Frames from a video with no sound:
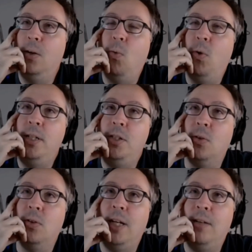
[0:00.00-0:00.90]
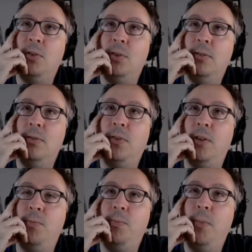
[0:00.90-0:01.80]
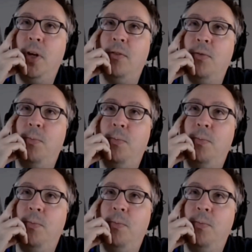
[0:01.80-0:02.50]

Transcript: level of